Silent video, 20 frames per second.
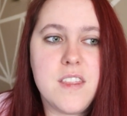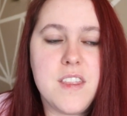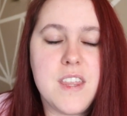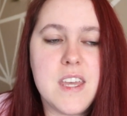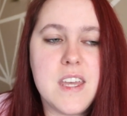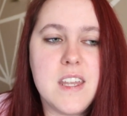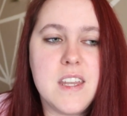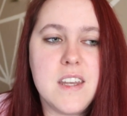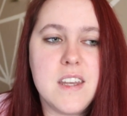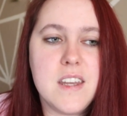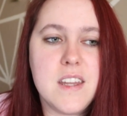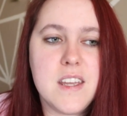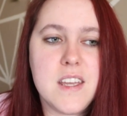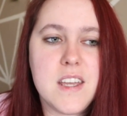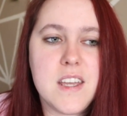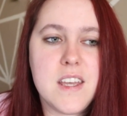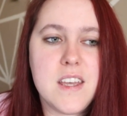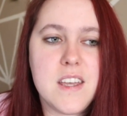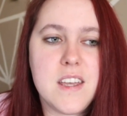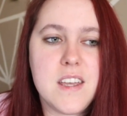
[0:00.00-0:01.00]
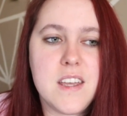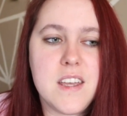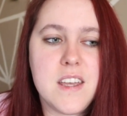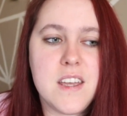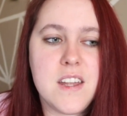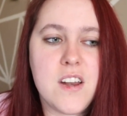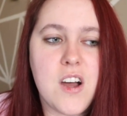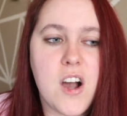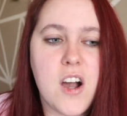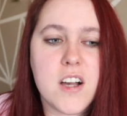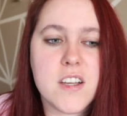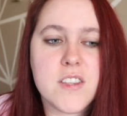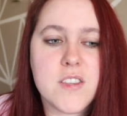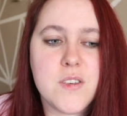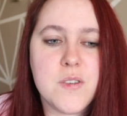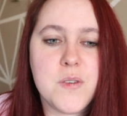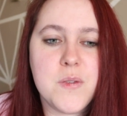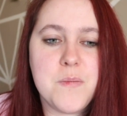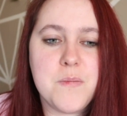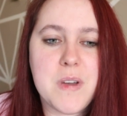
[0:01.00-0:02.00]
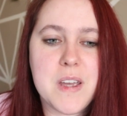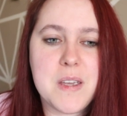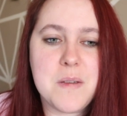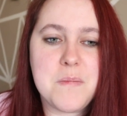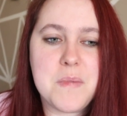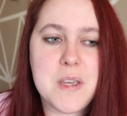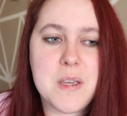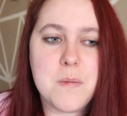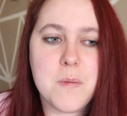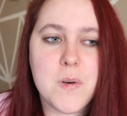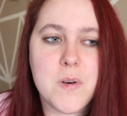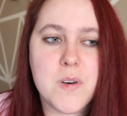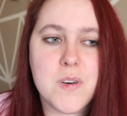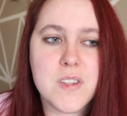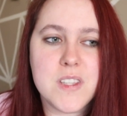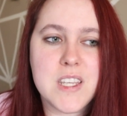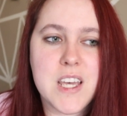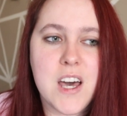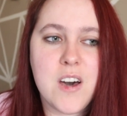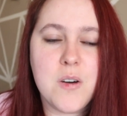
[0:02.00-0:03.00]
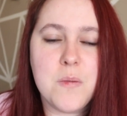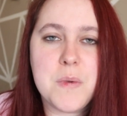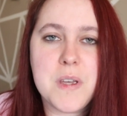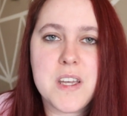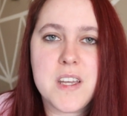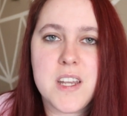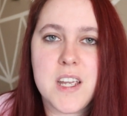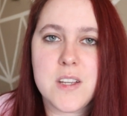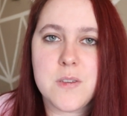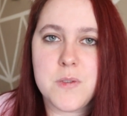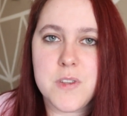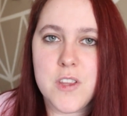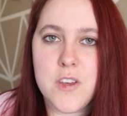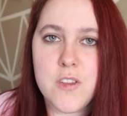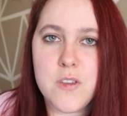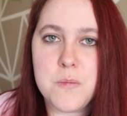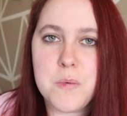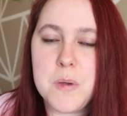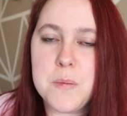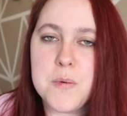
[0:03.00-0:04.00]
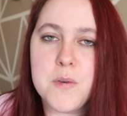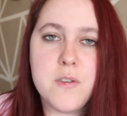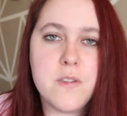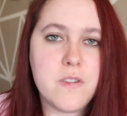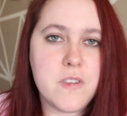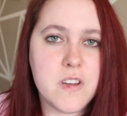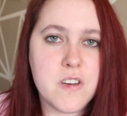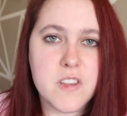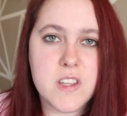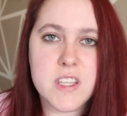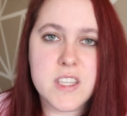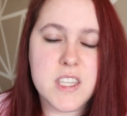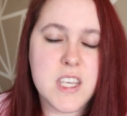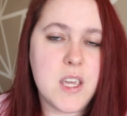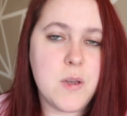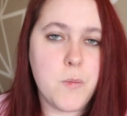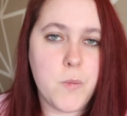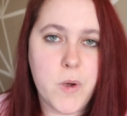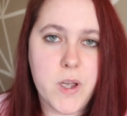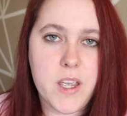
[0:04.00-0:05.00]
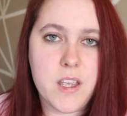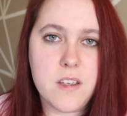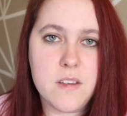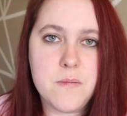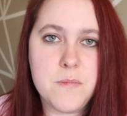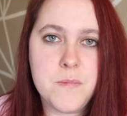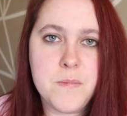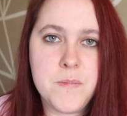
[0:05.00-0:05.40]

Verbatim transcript: then it also might be able to help me connect with other people who feel the same way,